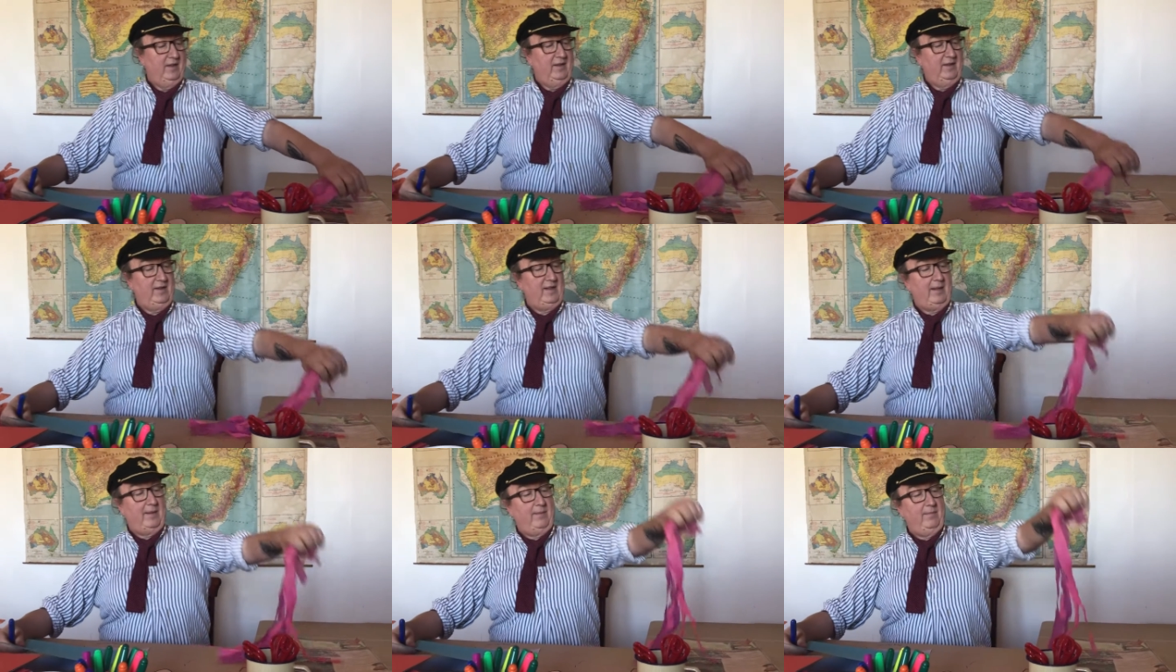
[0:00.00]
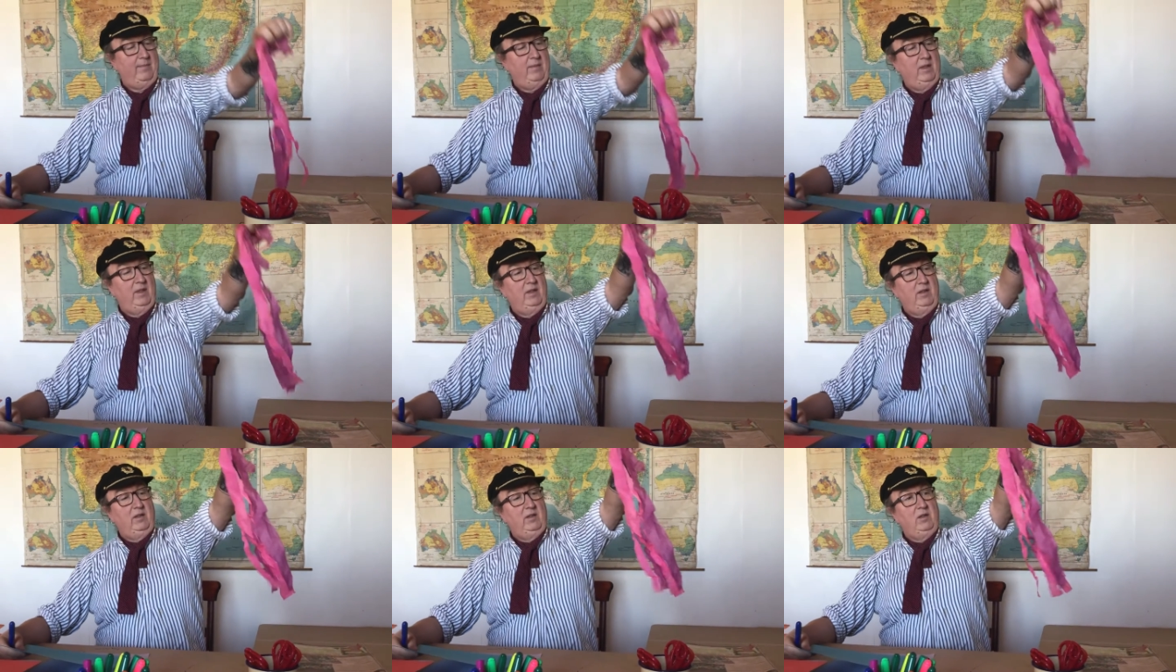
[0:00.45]
some
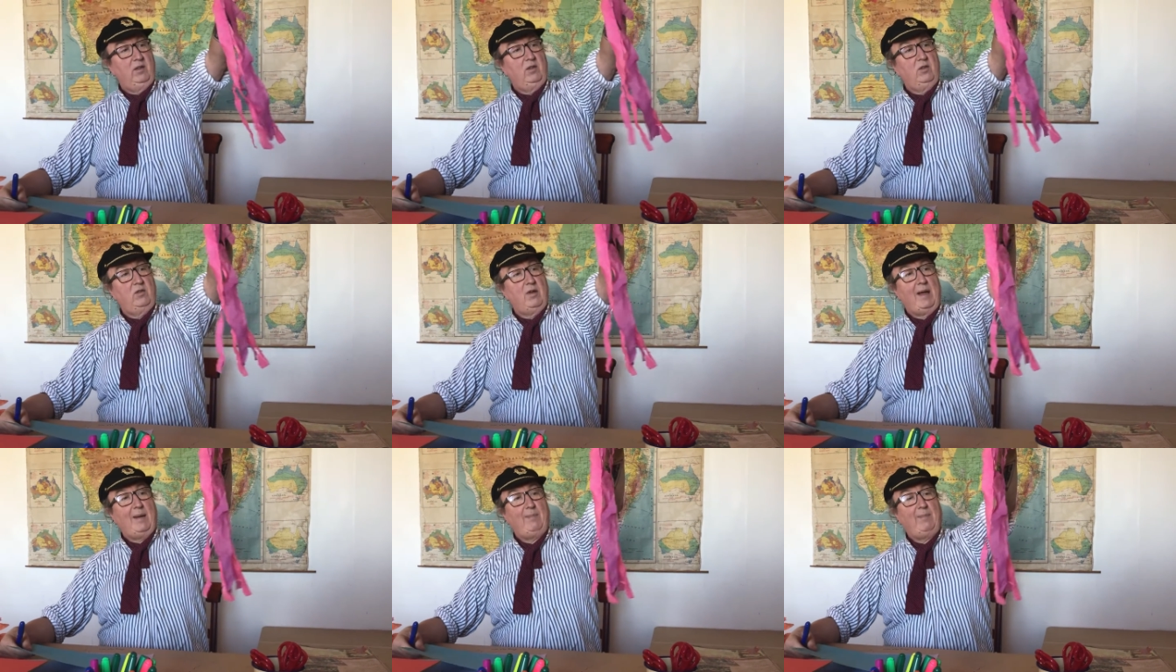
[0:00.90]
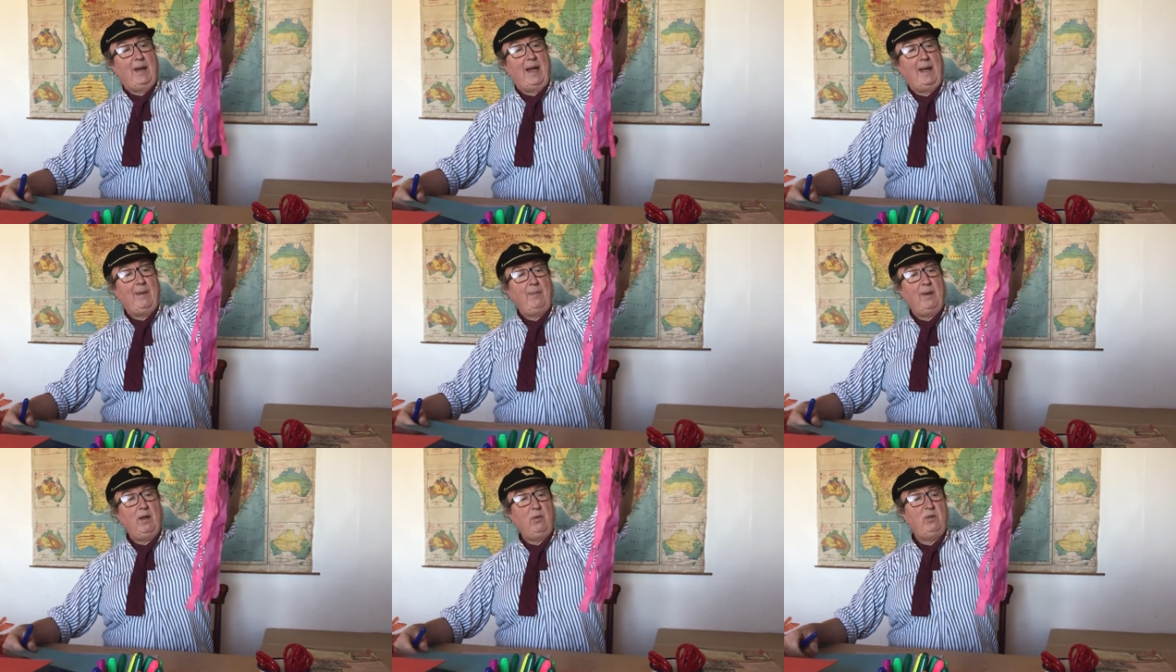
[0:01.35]
crepe
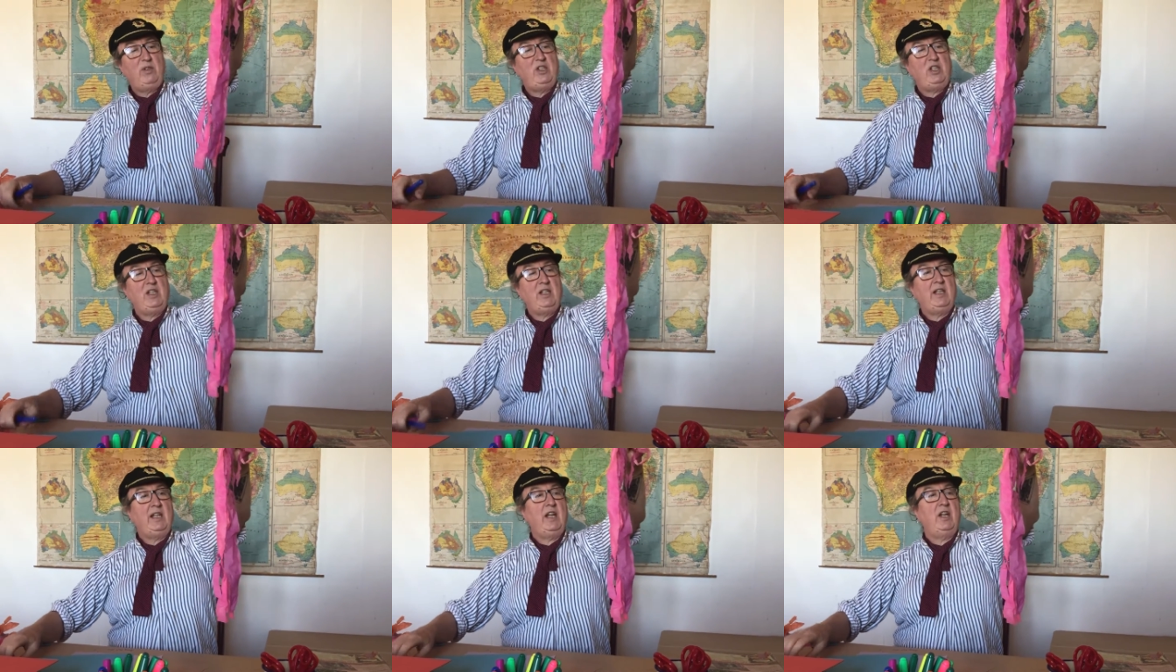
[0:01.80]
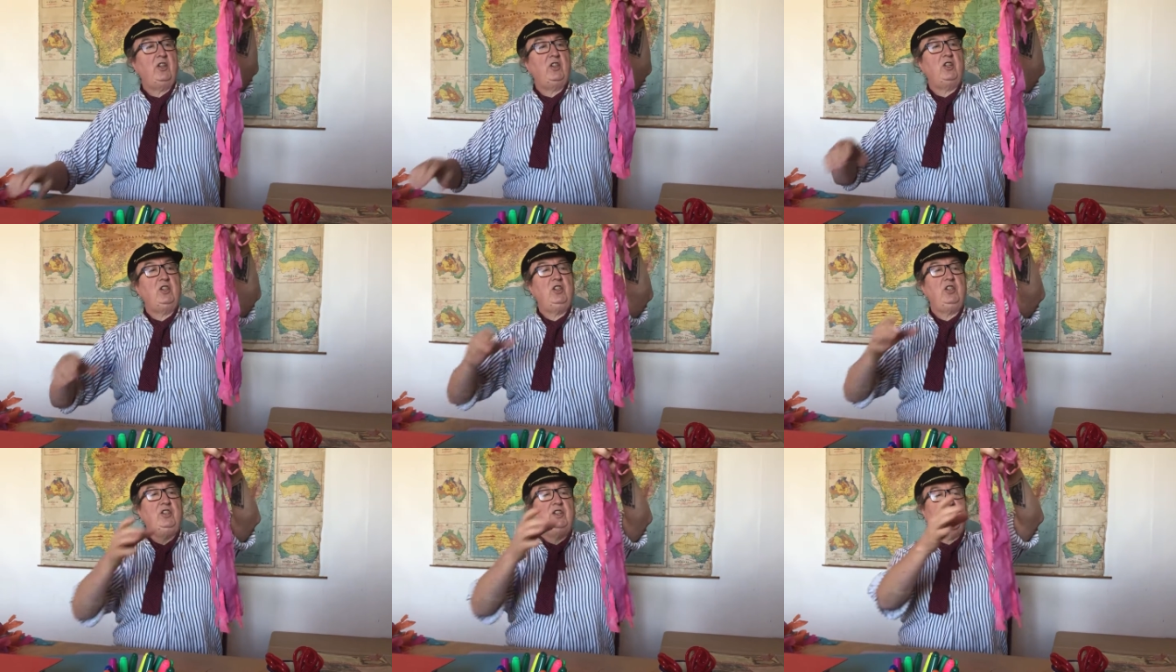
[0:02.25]
paper which you can get at the
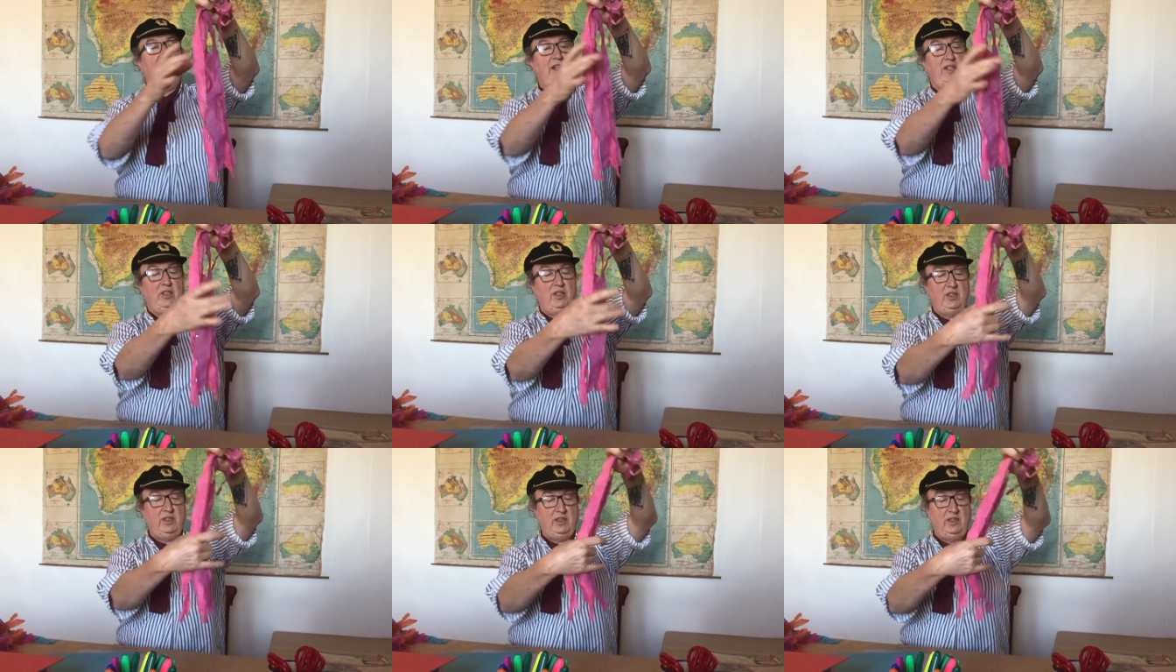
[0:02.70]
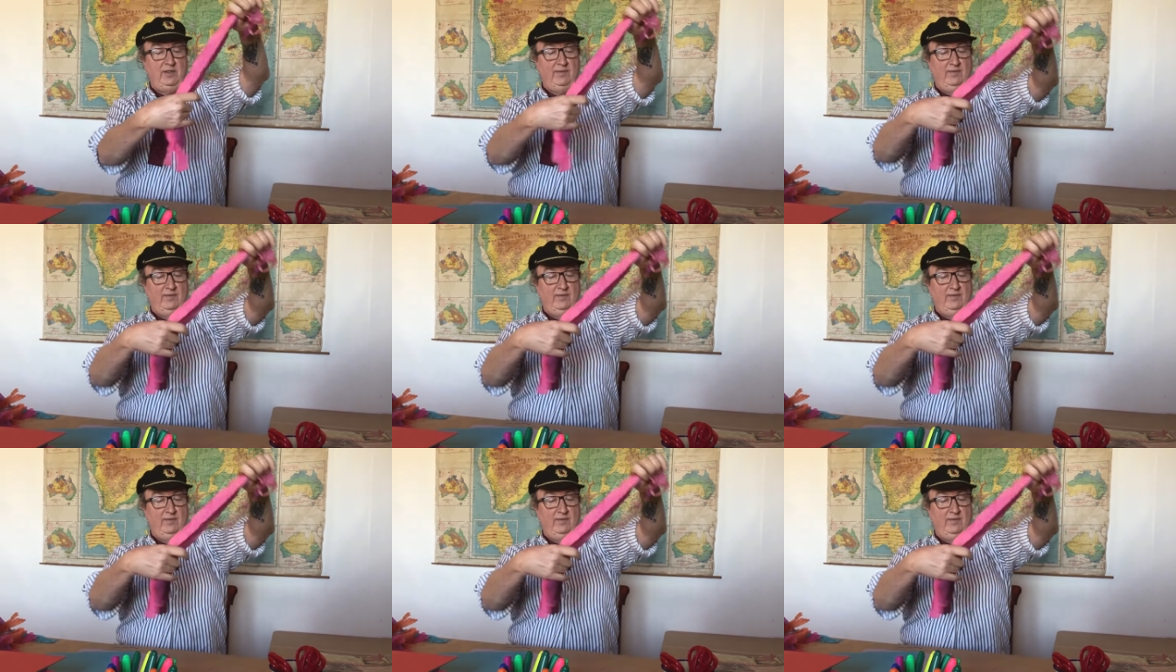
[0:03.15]
newsagent,